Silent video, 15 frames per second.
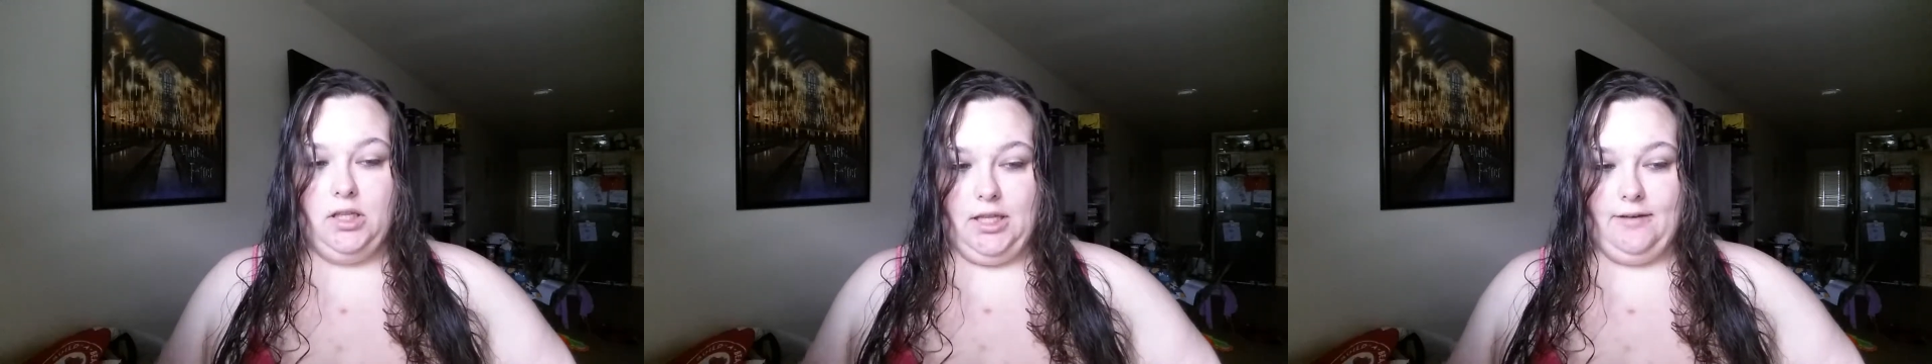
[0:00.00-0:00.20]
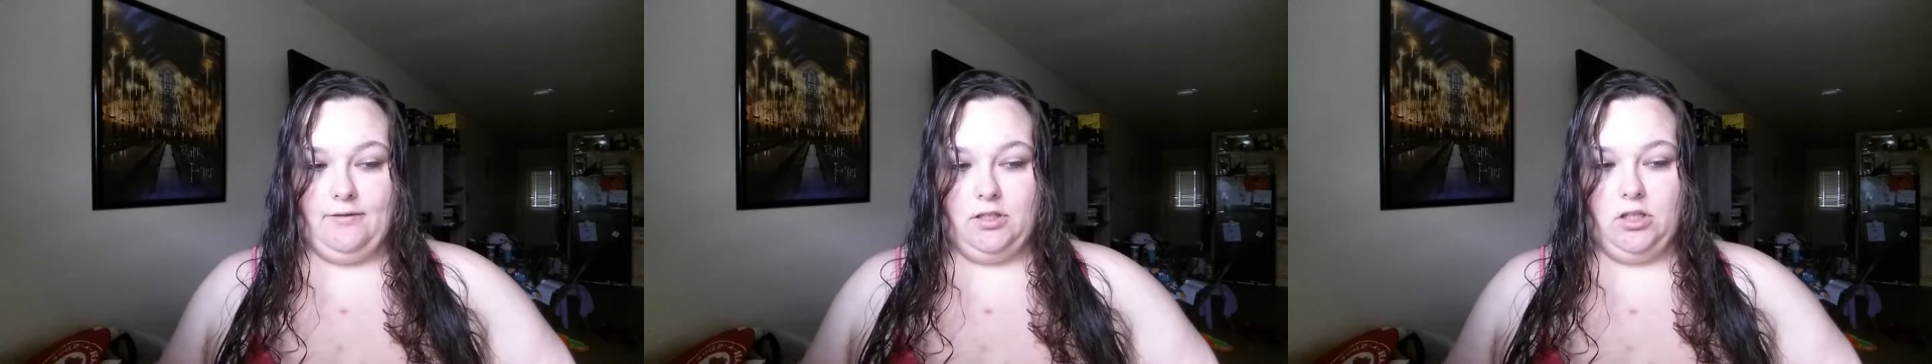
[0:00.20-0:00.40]

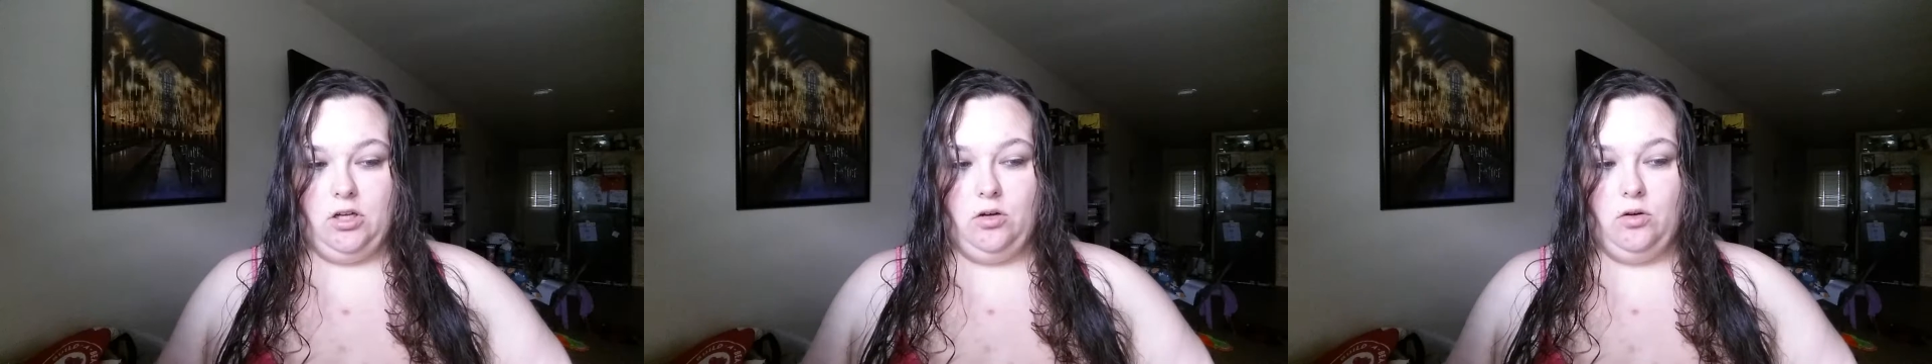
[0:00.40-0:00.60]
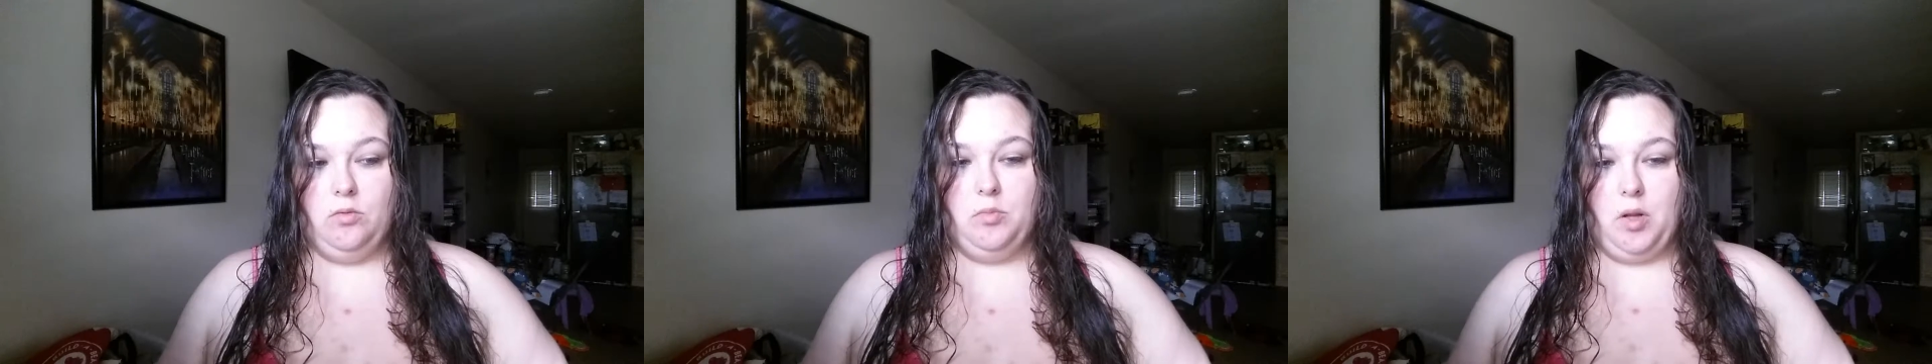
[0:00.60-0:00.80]
leave it
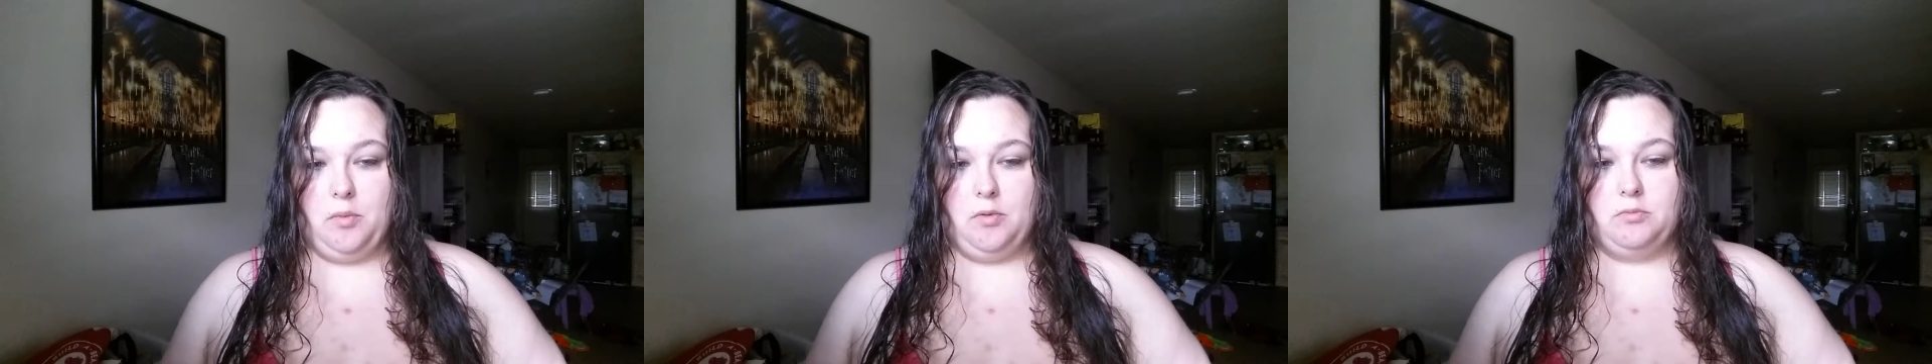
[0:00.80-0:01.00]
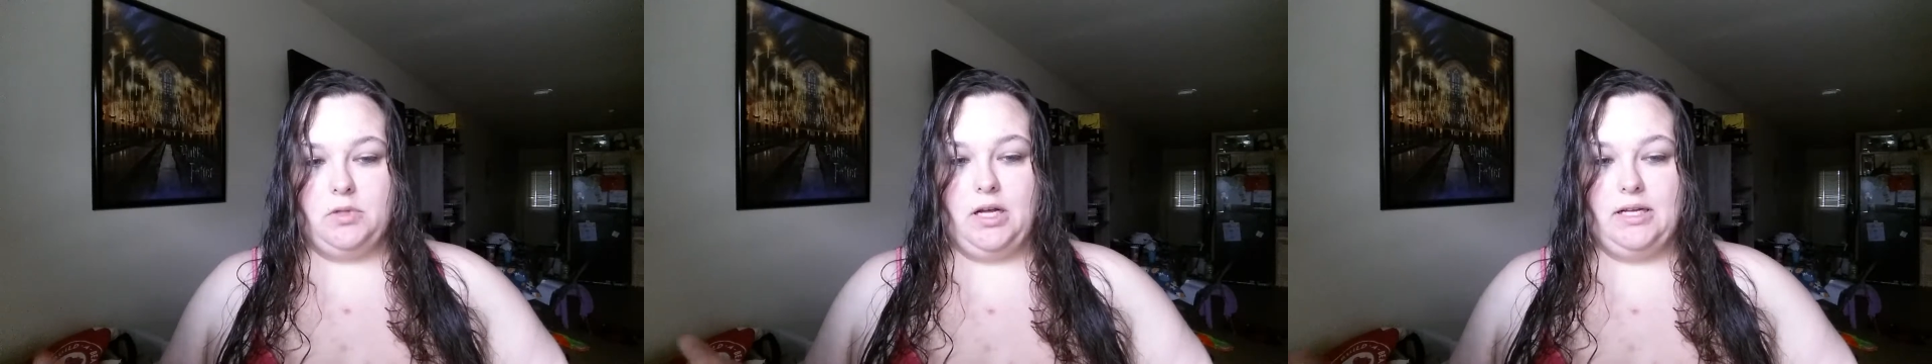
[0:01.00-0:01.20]
alone, blah,
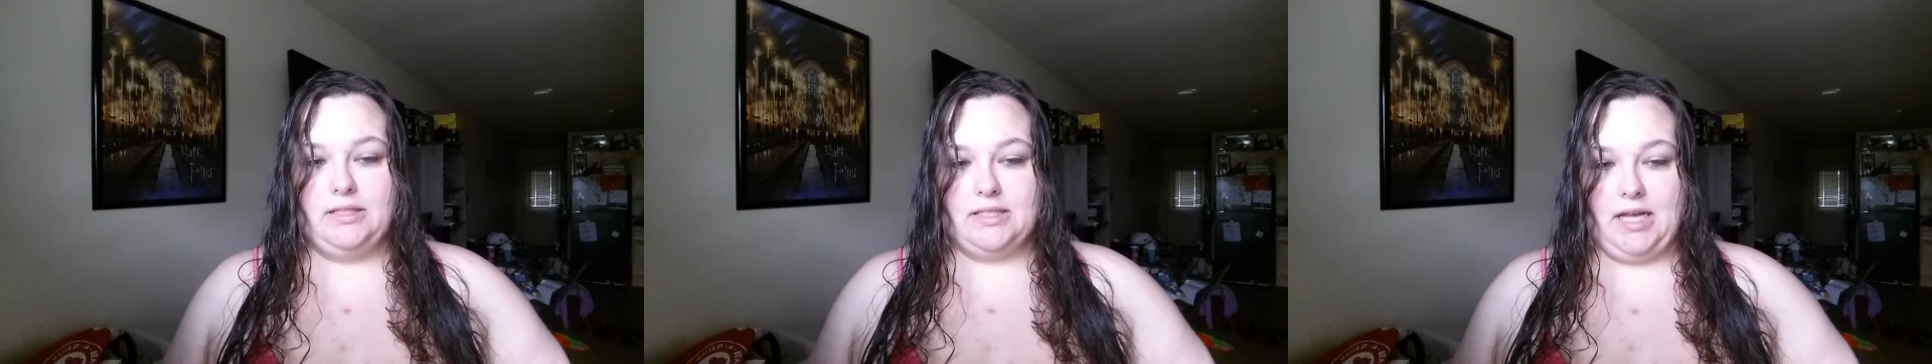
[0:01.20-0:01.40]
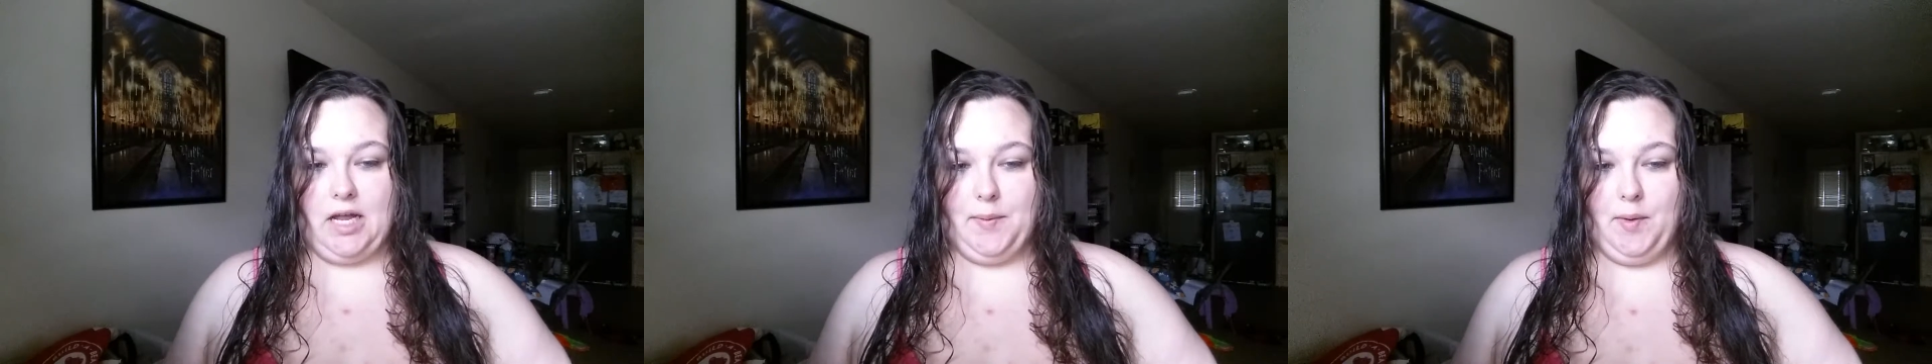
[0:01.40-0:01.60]
blah, blah,
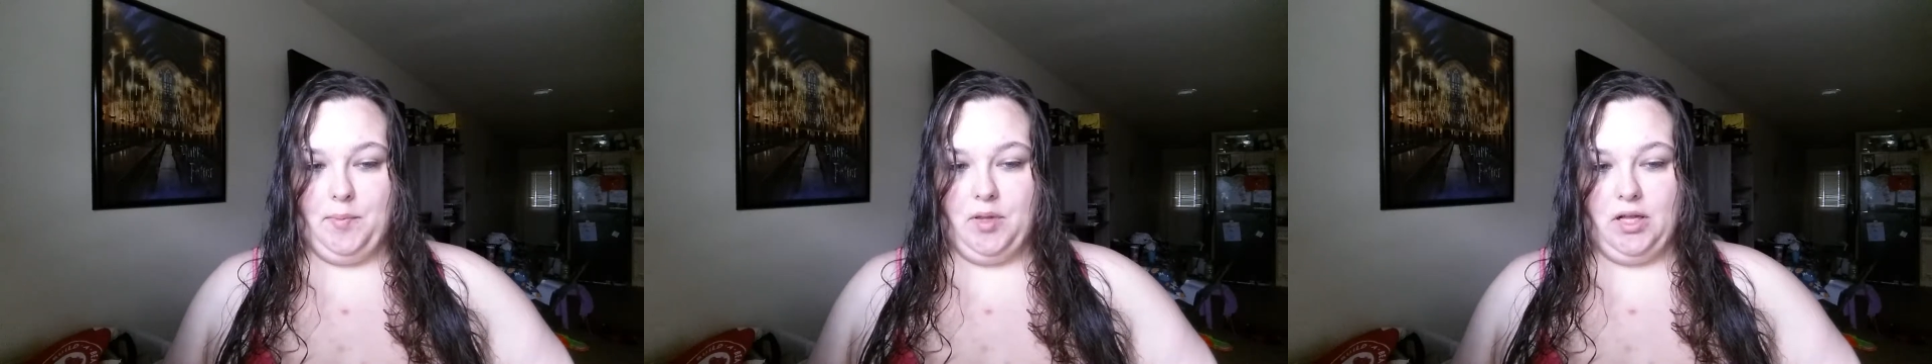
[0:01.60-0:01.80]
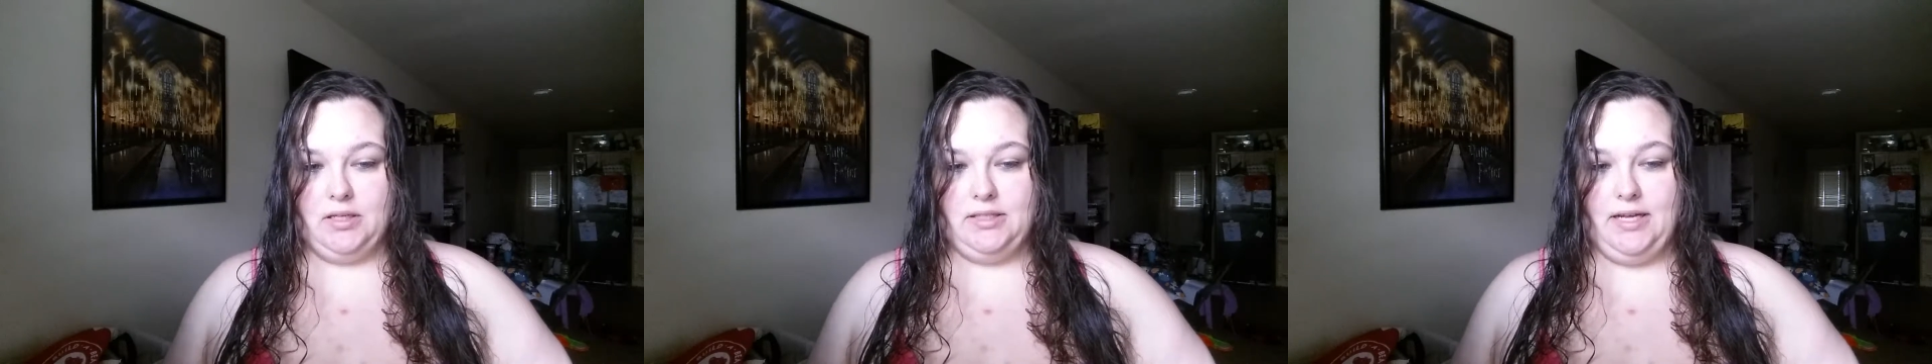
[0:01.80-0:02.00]
it's got to be
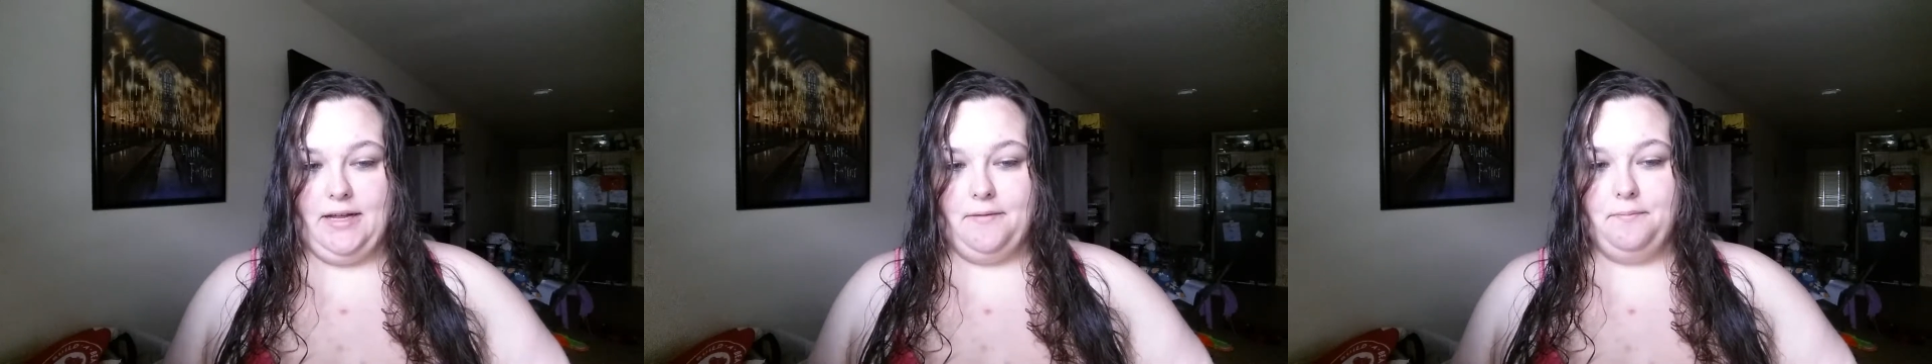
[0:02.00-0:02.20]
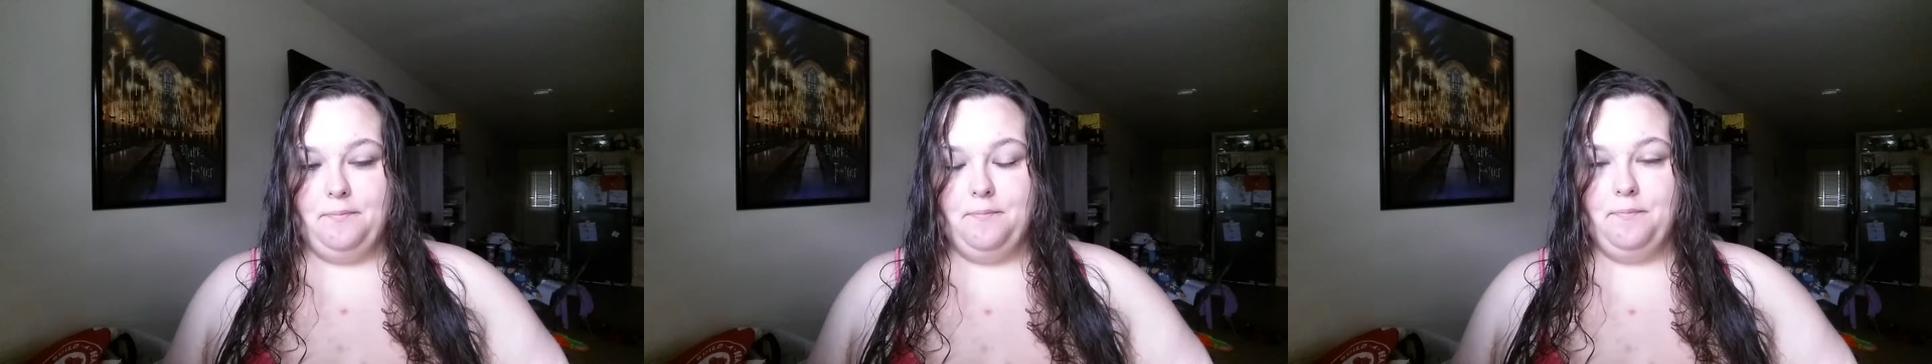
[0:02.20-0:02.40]
plugged
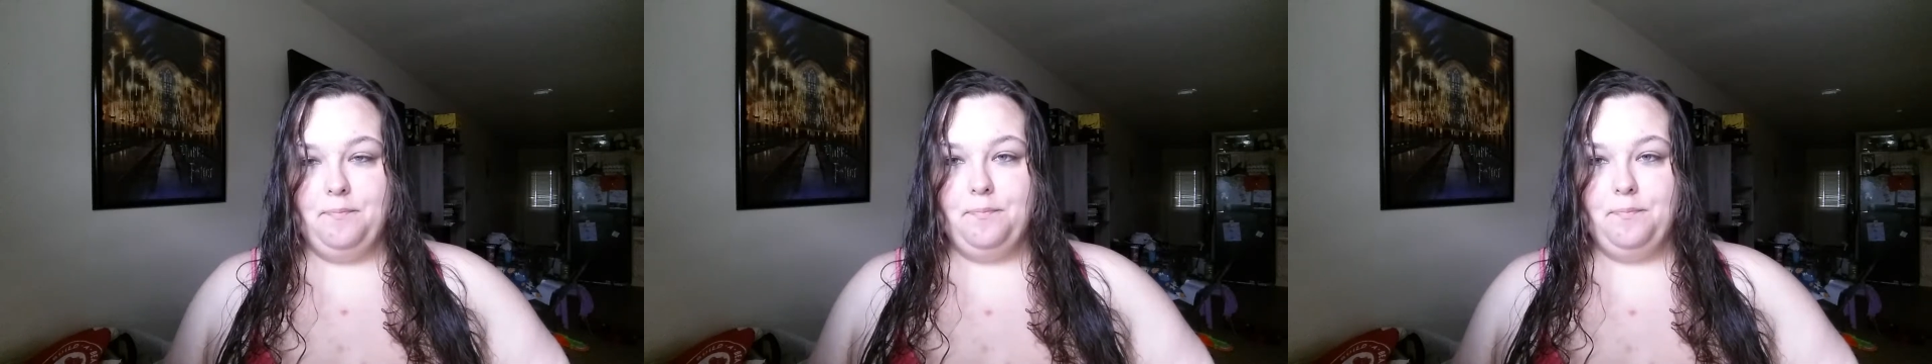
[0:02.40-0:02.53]
in.